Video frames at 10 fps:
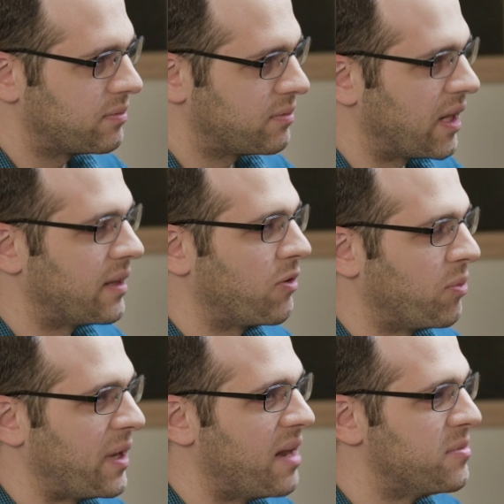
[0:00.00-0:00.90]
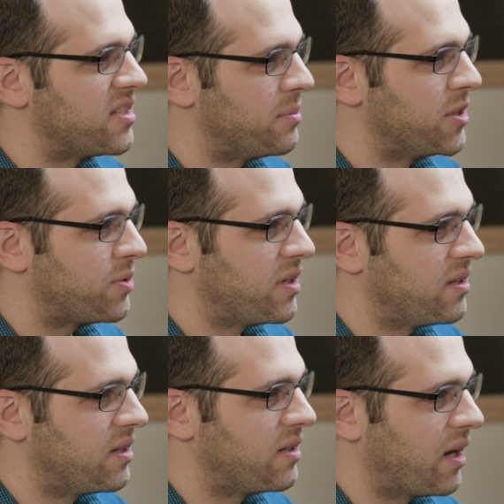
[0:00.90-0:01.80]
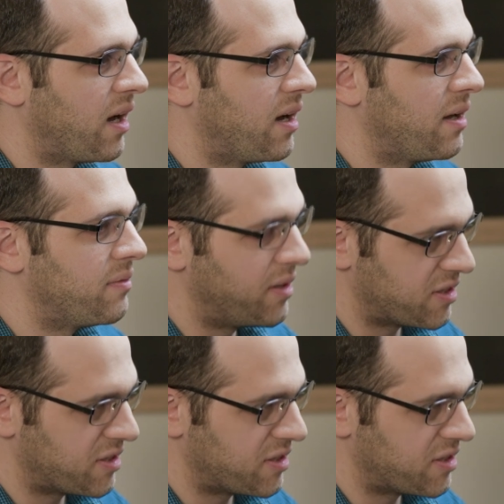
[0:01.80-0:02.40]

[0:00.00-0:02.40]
that there will be enmity between the